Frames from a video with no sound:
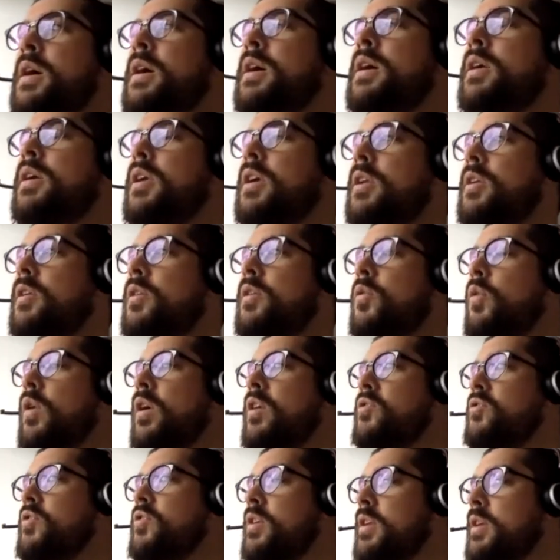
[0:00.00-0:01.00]
Good
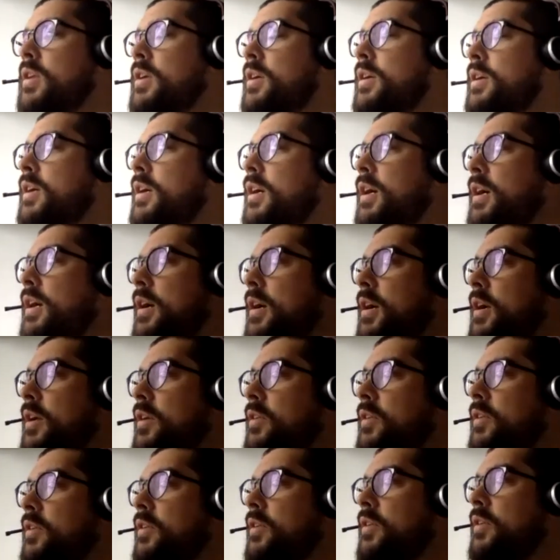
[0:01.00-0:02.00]
question.
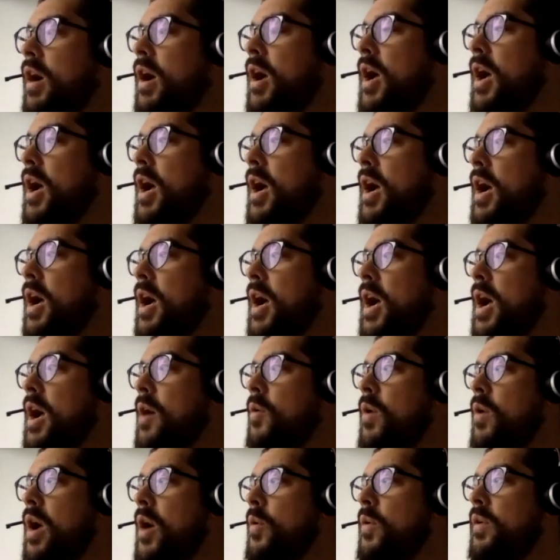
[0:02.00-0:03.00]
So
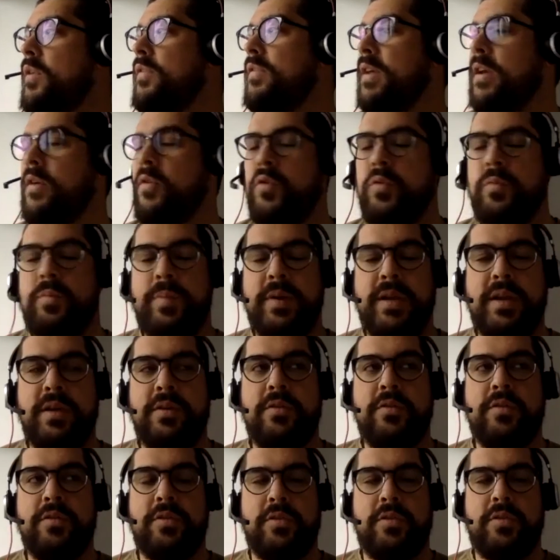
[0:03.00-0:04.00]
I would say it would
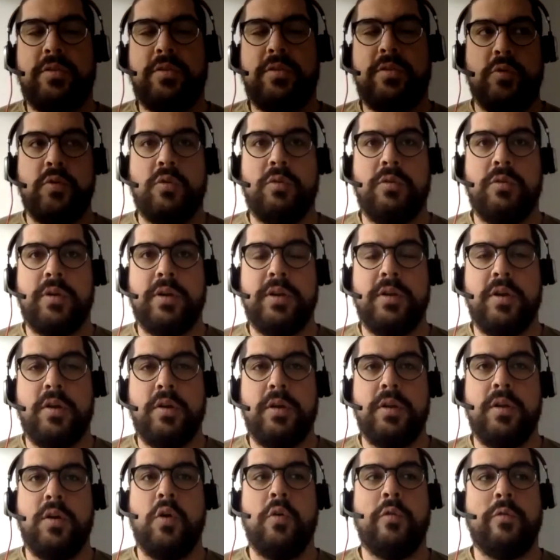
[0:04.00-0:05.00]
be through an
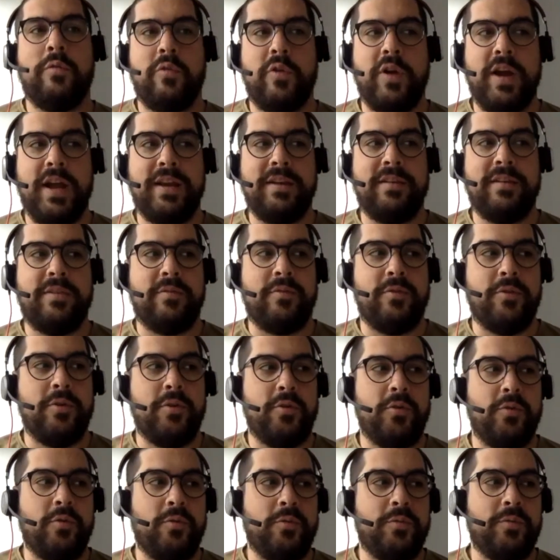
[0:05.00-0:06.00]
overwrite
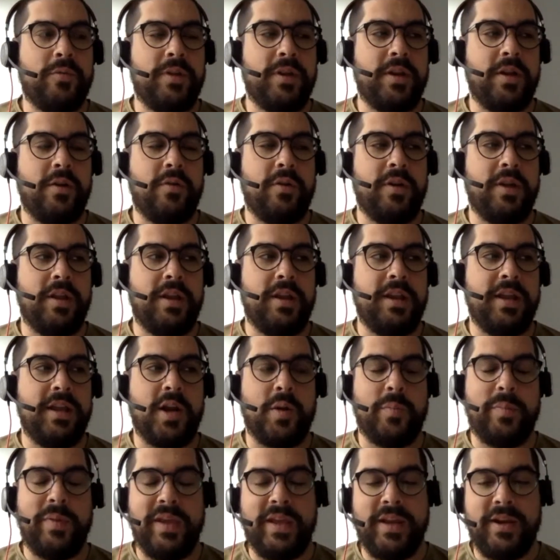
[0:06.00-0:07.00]
through, an
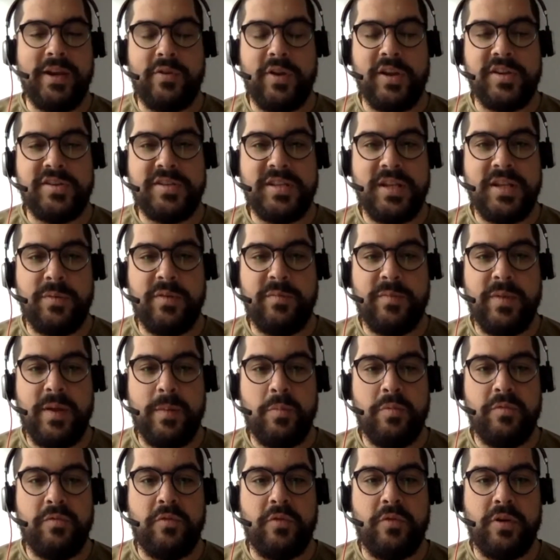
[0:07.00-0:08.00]
ERP integration that we've made
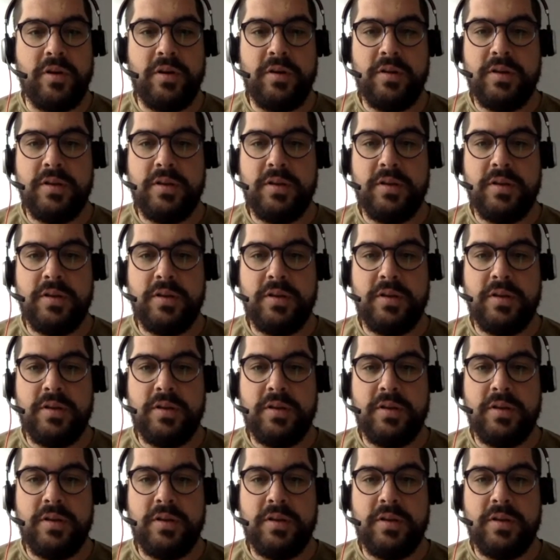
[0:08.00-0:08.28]
before.